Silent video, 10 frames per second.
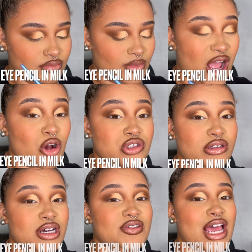I also
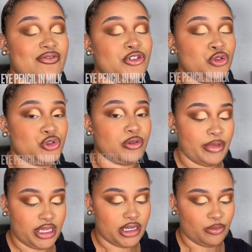love to have neutral
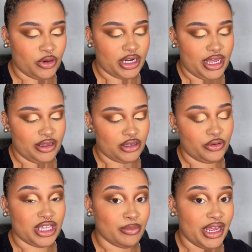makeup when I go
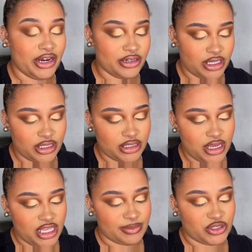get my hair done,
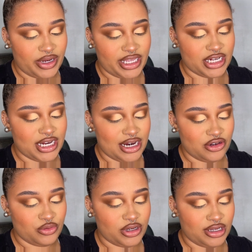especially when I get it dyed a
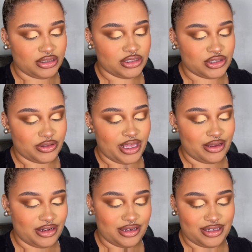new color, so
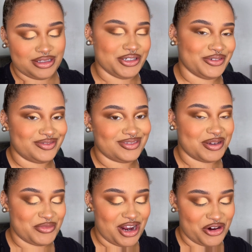that, you know,
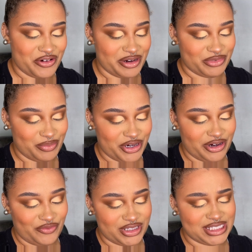I'm kind of already
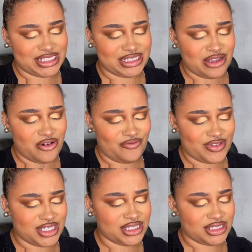prepared for the
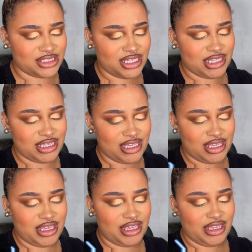selfies.
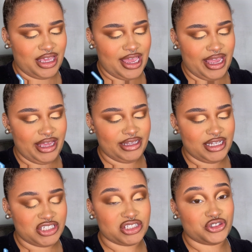And
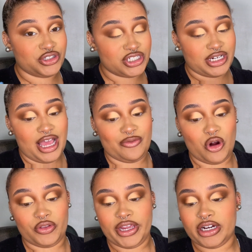it's just a tradition I have with
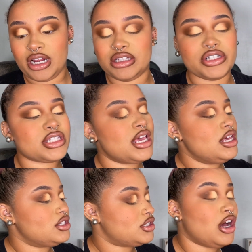all the hair colors.
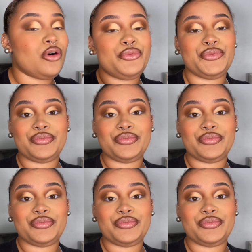So